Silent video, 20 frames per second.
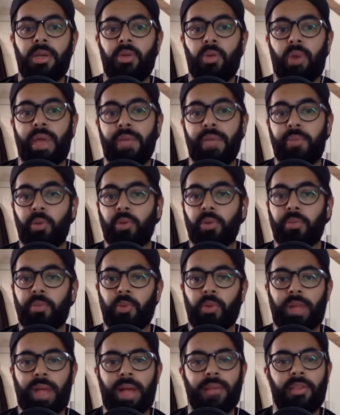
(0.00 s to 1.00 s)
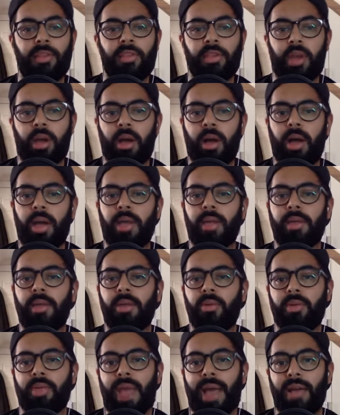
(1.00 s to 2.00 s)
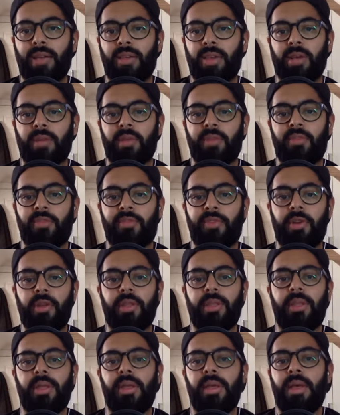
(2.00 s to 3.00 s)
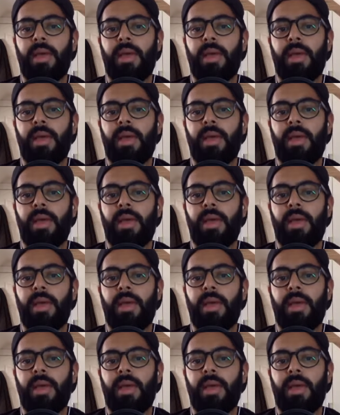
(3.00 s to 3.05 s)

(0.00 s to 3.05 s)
where he pulled the ball out of the sky with the outside of his foot